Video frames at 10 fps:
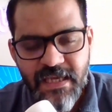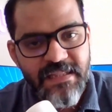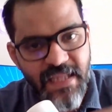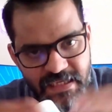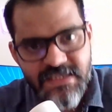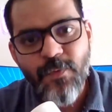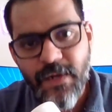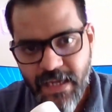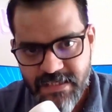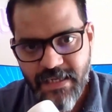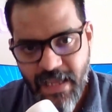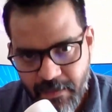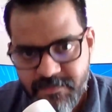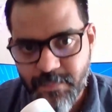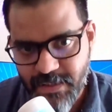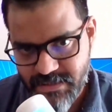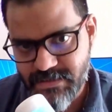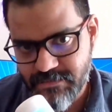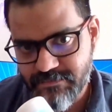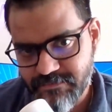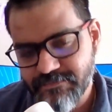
and that is what actually helps the patient